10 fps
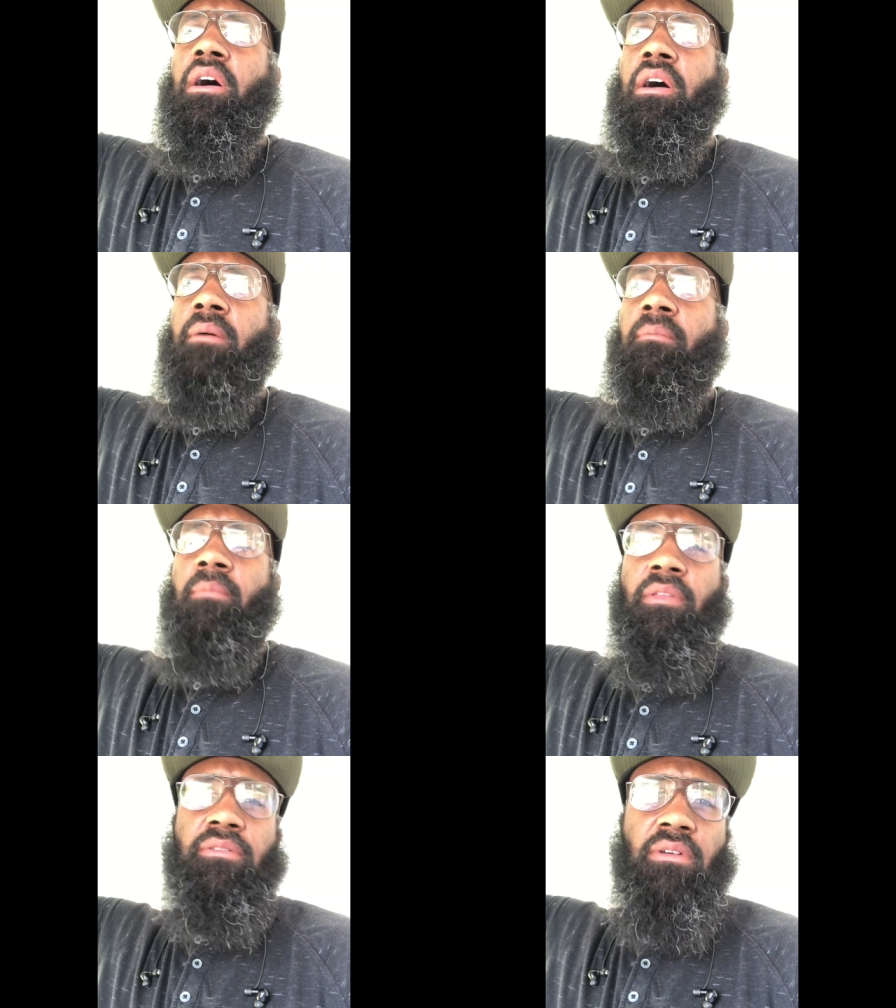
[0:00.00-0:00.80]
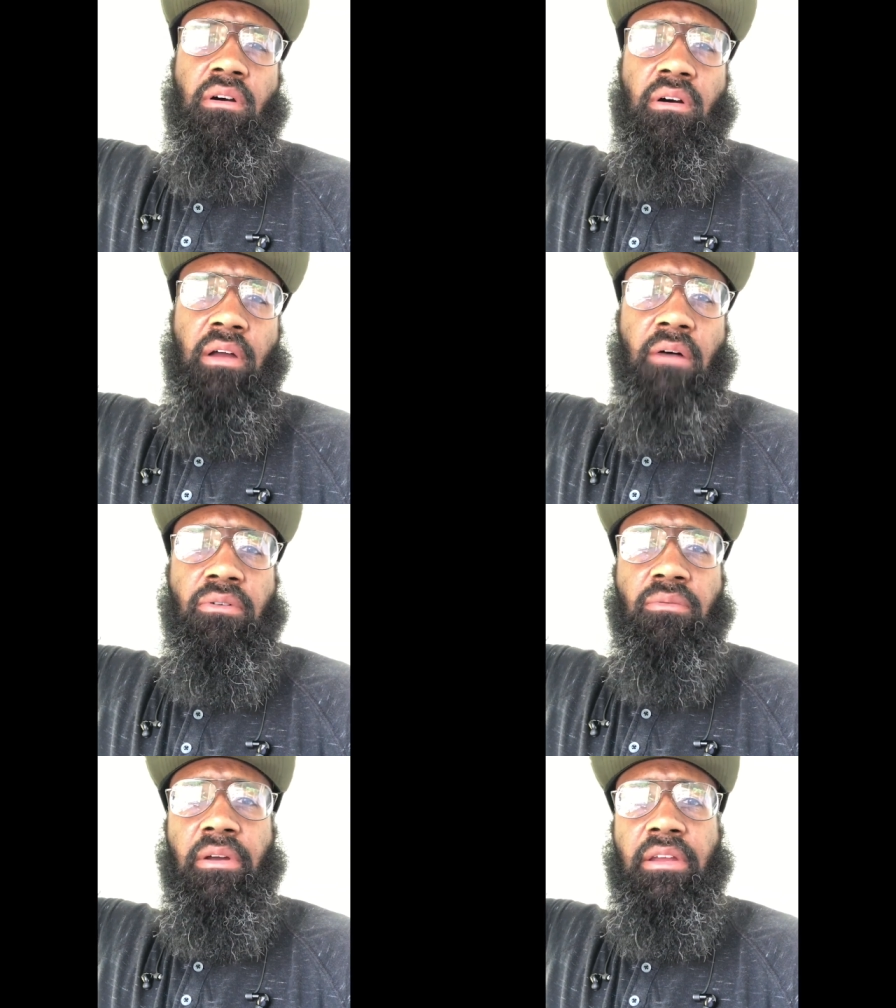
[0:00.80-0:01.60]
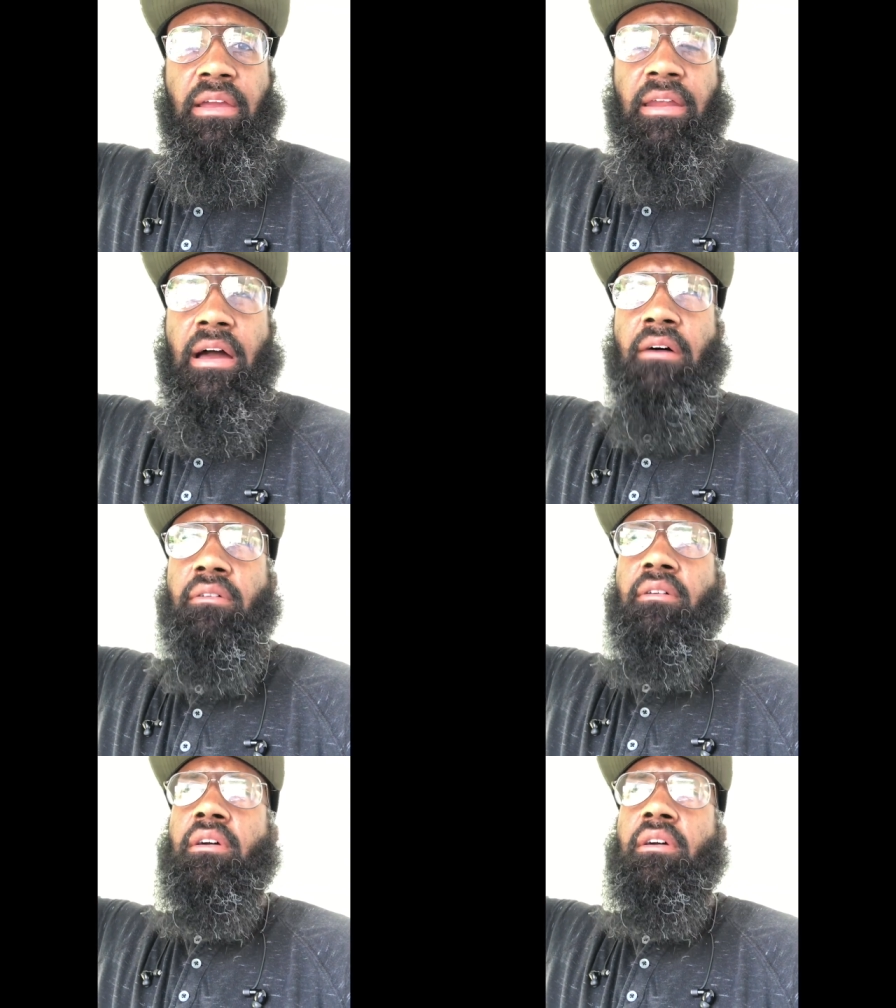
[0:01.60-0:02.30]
uh, mother's yard. I was renting it out.